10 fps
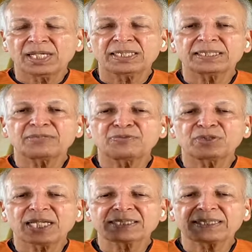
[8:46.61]
Like if you
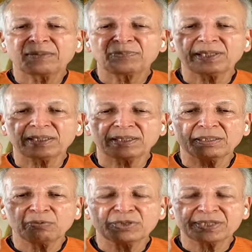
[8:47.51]
like something,
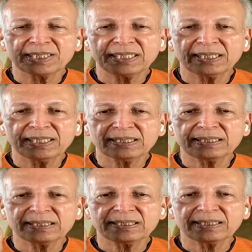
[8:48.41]
you will say
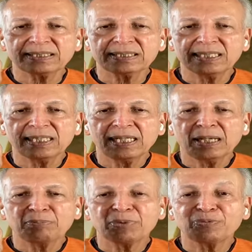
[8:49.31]
this
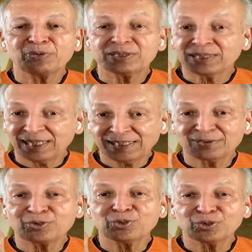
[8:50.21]
before you say, hey,
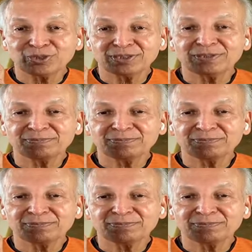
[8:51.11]
it's good.